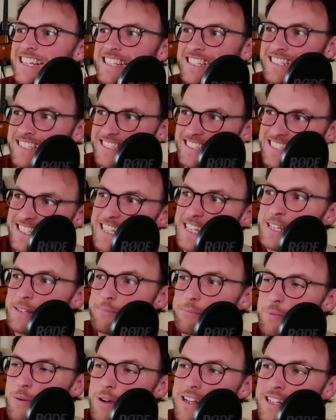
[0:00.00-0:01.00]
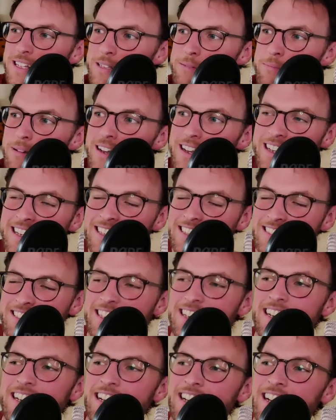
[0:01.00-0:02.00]
sleep well, my
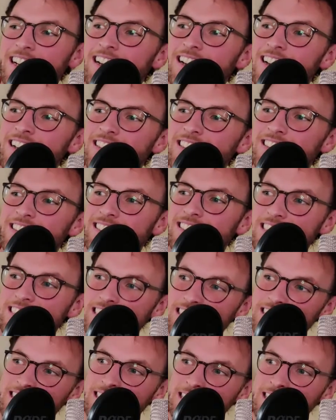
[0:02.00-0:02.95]
darling.